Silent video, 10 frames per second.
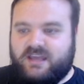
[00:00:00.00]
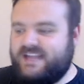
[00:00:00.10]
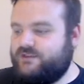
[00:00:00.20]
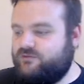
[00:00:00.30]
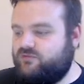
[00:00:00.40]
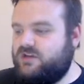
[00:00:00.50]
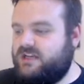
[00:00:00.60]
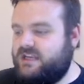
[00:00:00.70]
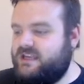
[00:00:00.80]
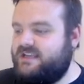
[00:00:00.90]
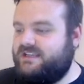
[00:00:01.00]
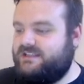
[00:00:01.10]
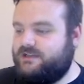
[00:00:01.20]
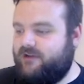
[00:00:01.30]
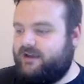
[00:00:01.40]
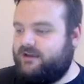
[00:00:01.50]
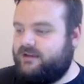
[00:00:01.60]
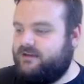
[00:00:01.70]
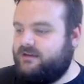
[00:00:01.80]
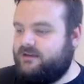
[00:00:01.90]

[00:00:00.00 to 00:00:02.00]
is really easy to rank